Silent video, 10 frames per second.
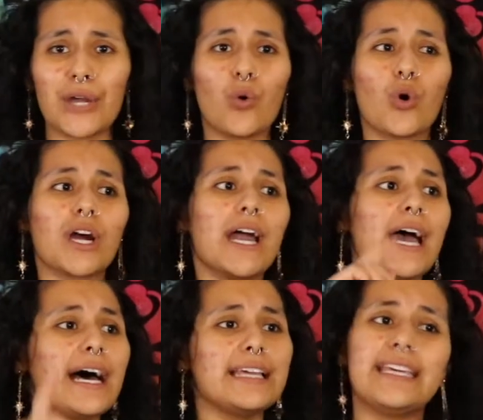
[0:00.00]
or
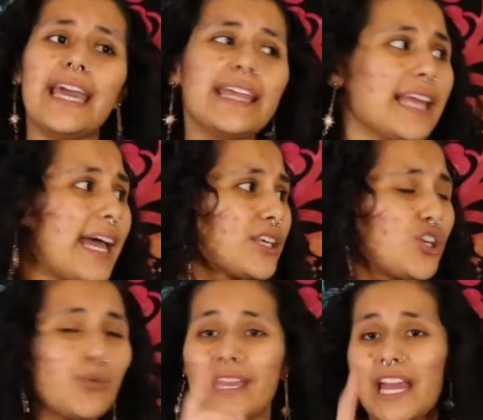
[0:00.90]
again,
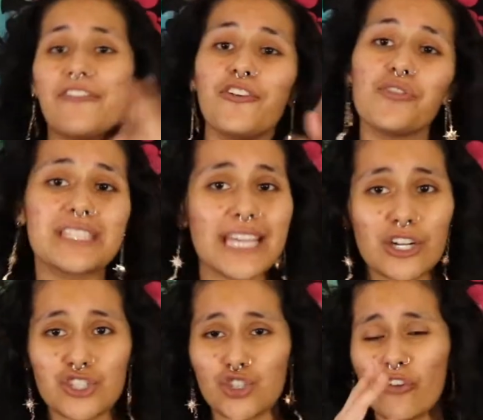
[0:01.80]
like you may not feel this
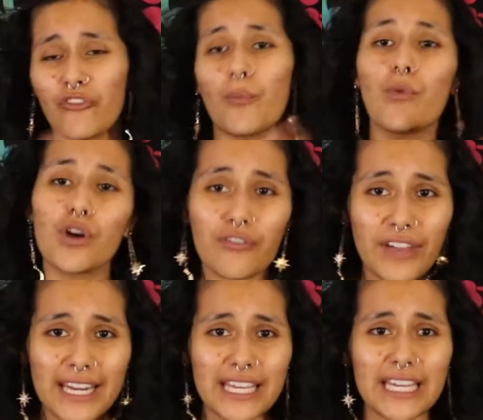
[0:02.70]
energy or feel
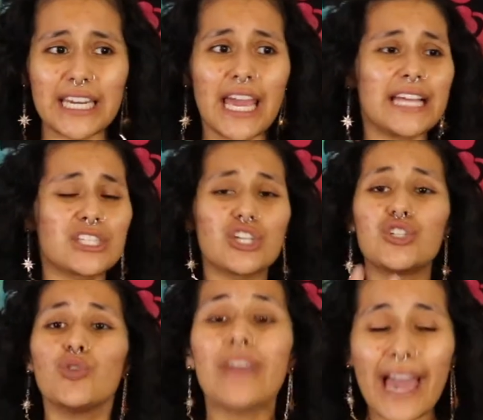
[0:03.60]
motivated to
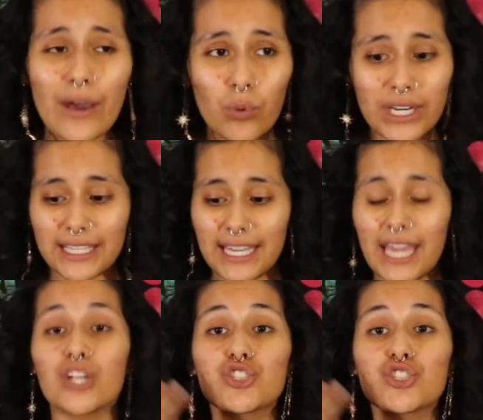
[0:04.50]
do that, when again,